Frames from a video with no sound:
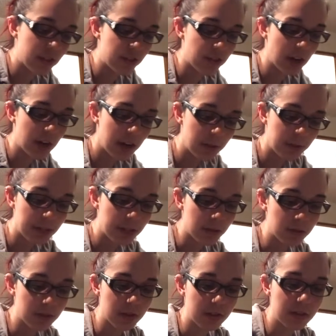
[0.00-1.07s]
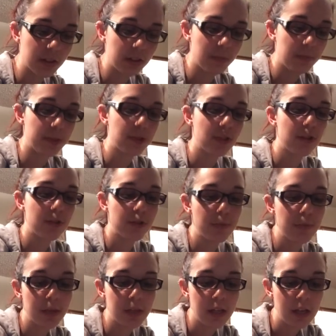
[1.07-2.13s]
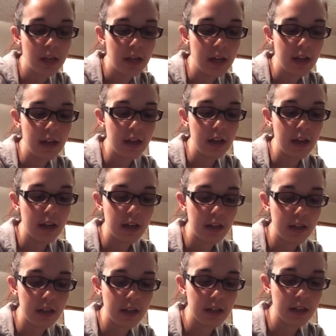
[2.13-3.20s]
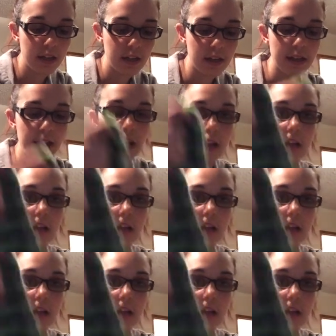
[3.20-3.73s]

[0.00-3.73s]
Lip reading: to Jai when he goes on his Kilimanjaro trip. And yeah,